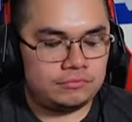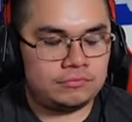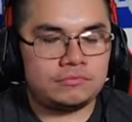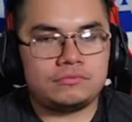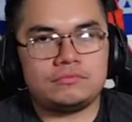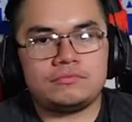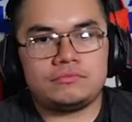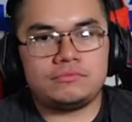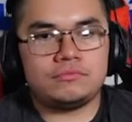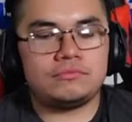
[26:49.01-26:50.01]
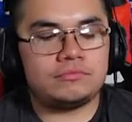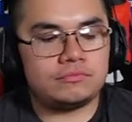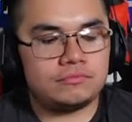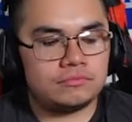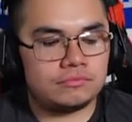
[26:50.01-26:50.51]

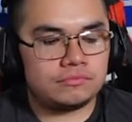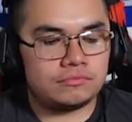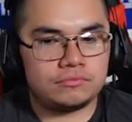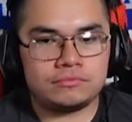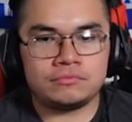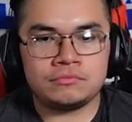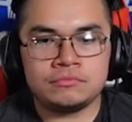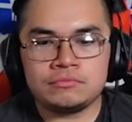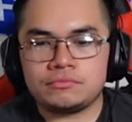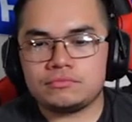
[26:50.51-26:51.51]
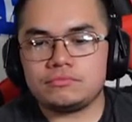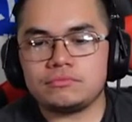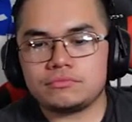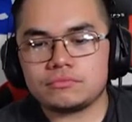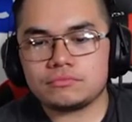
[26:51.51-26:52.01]

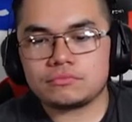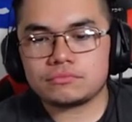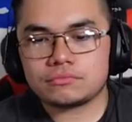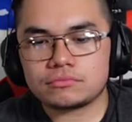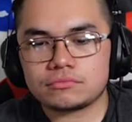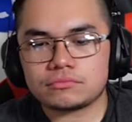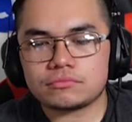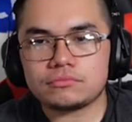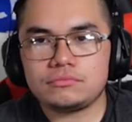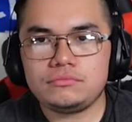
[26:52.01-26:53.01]
[no speech]